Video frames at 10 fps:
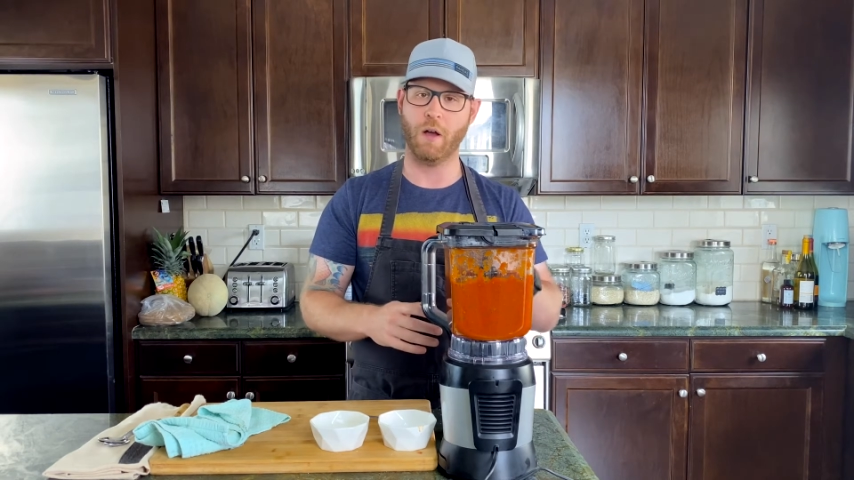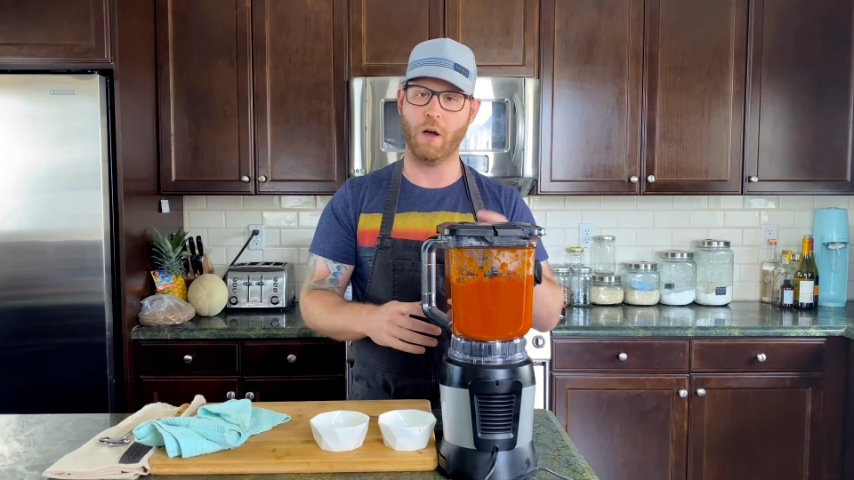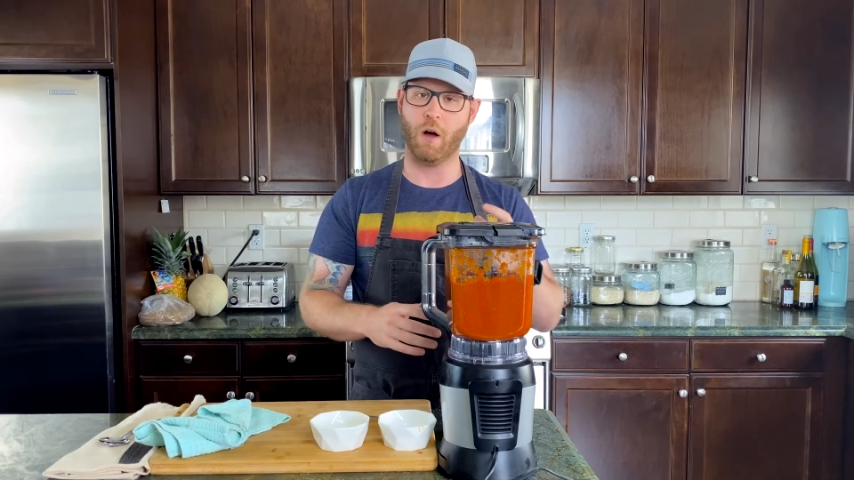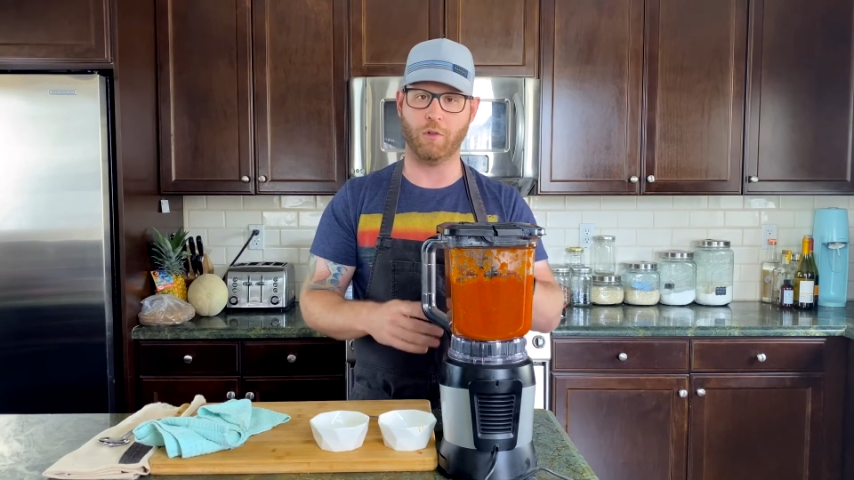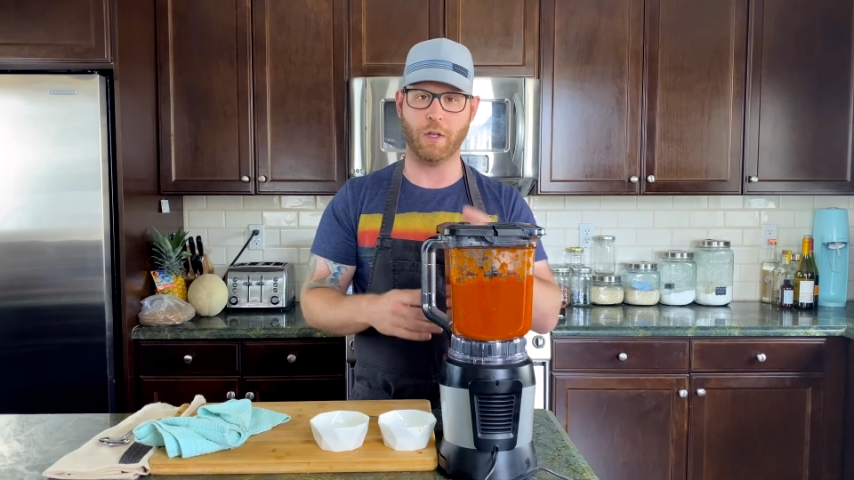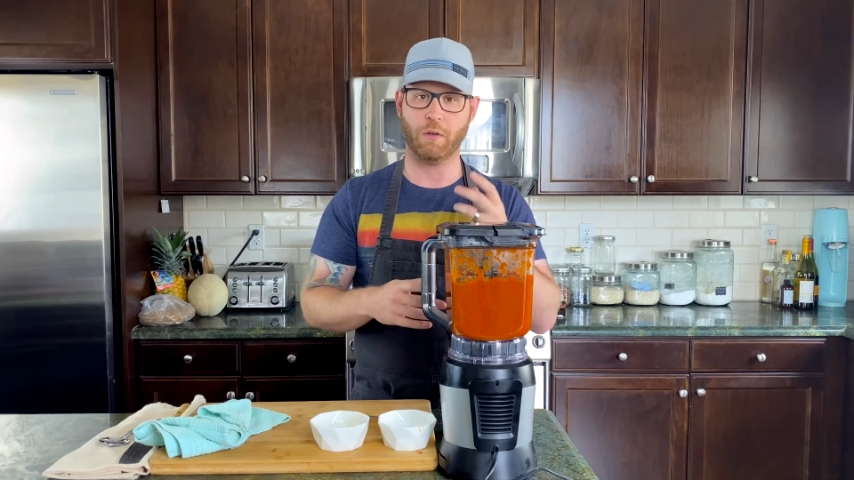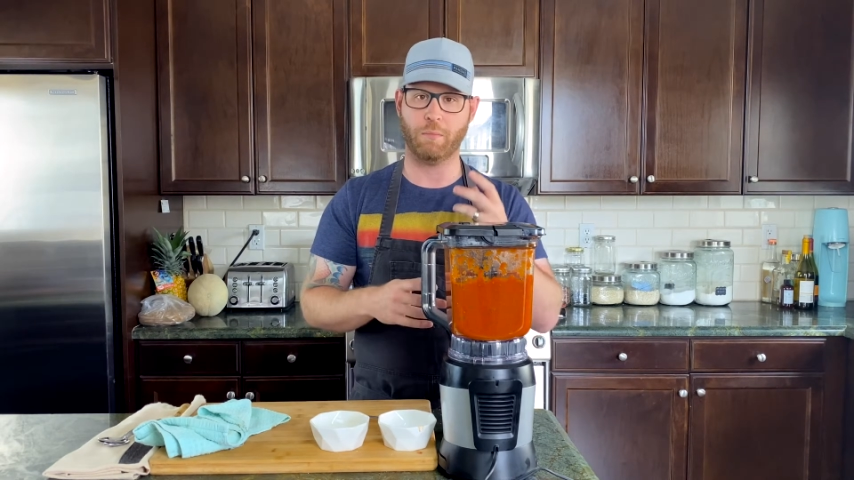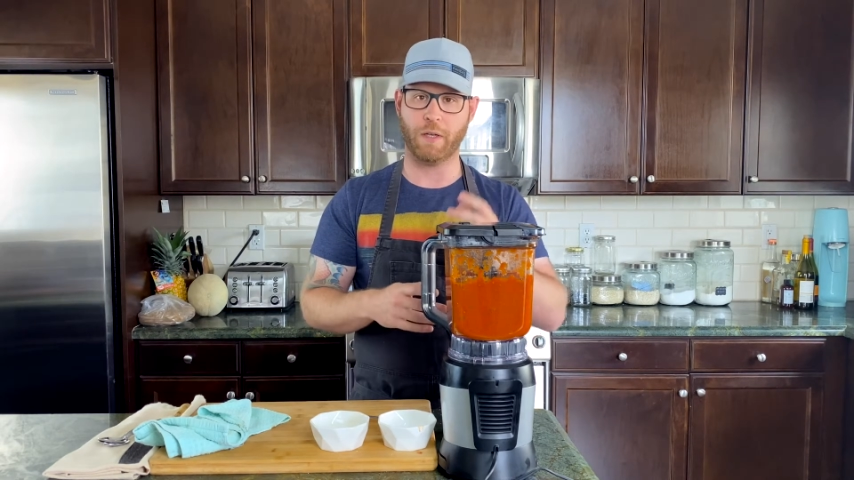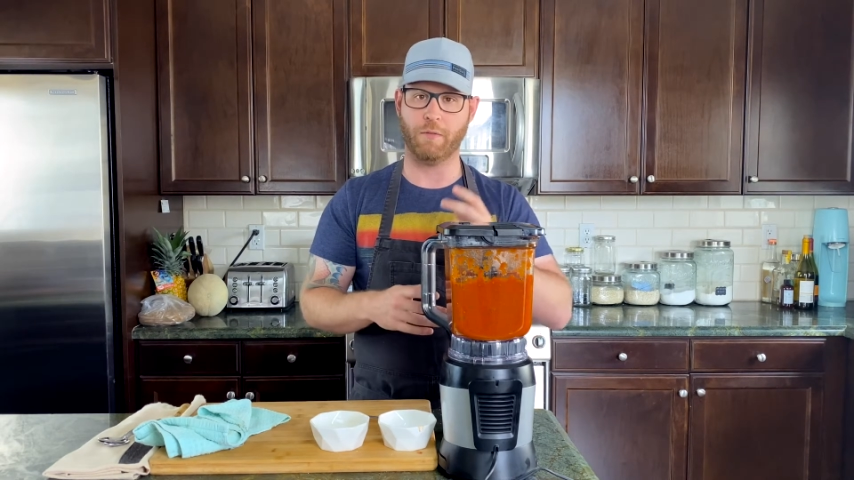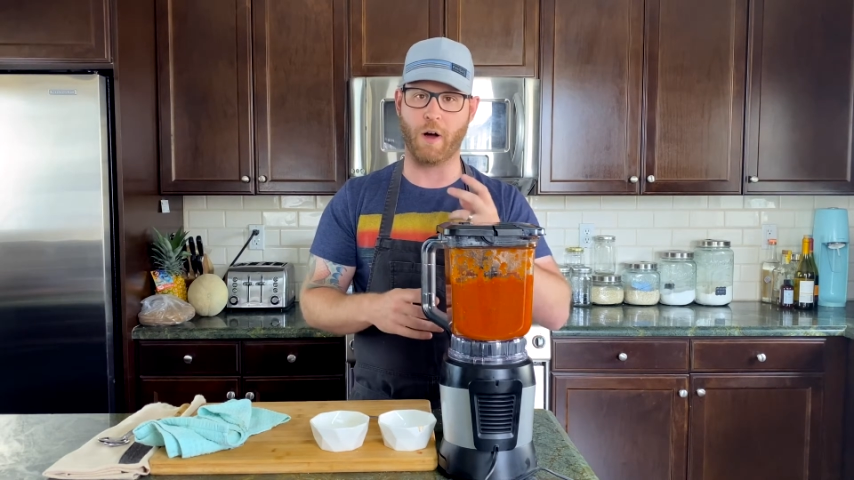a little bit
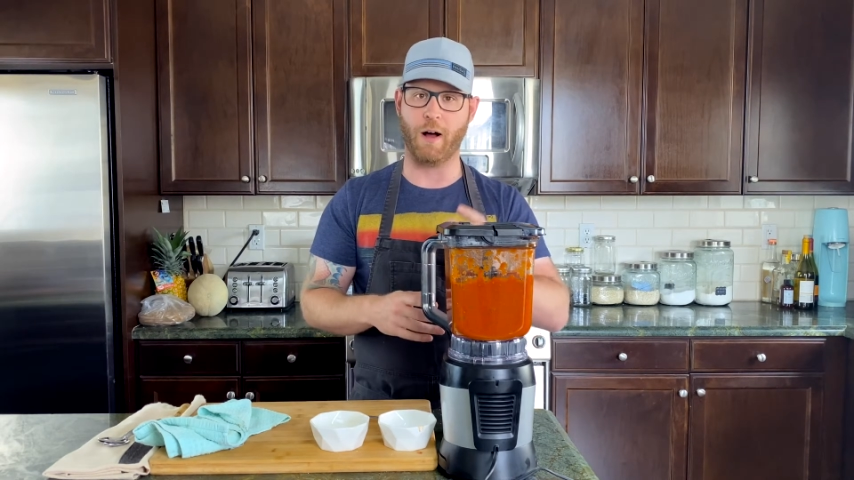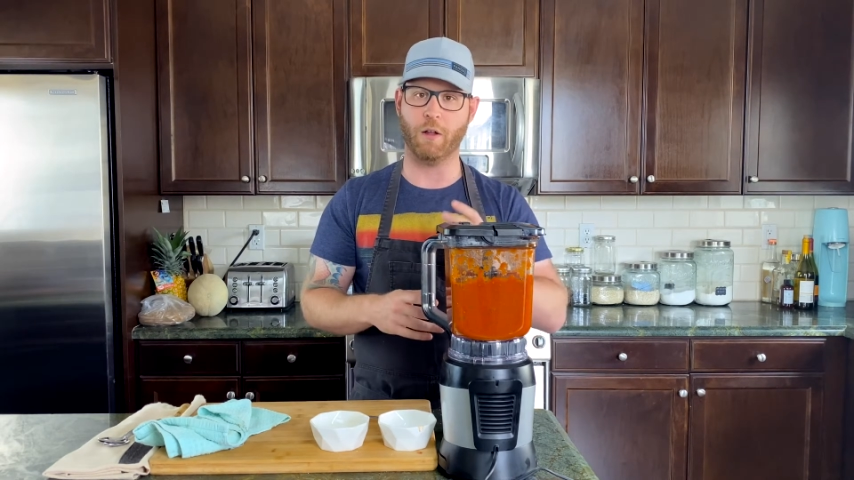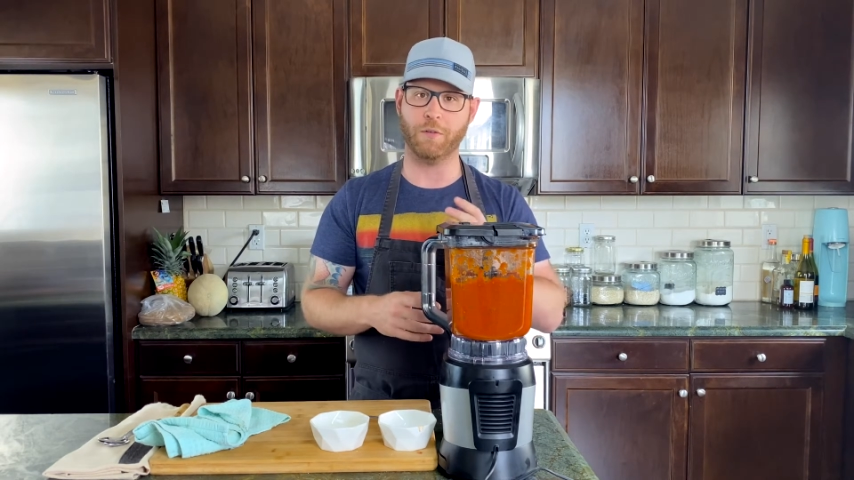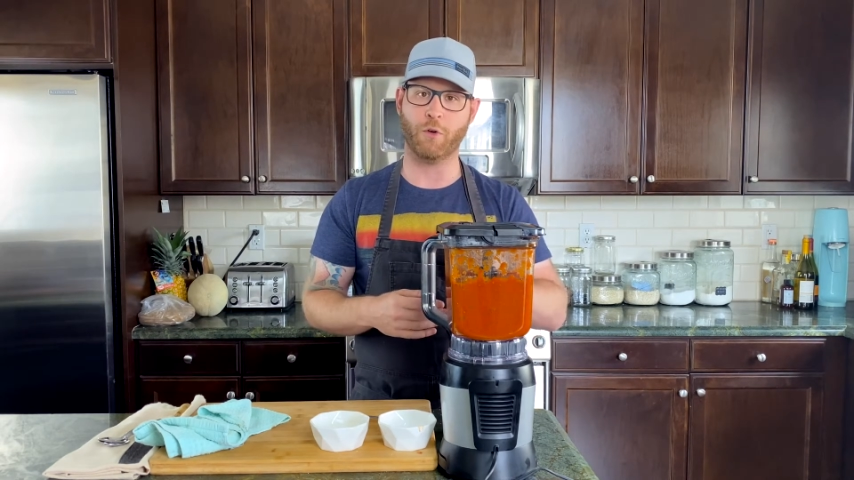of olive